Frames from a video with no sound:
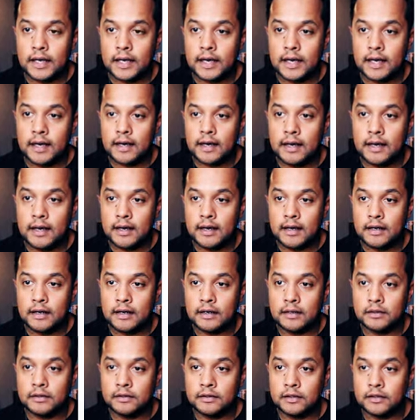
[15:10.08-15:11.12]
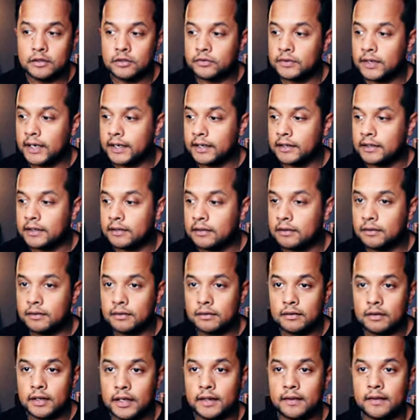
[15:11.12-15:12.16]
and just drag it
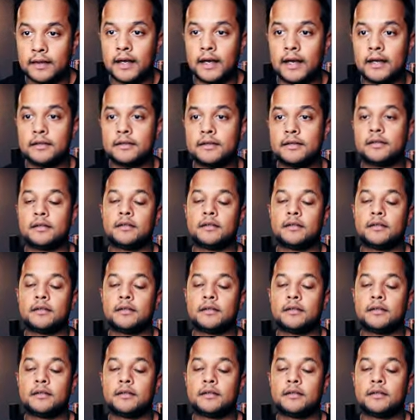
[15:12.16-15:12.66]
like that.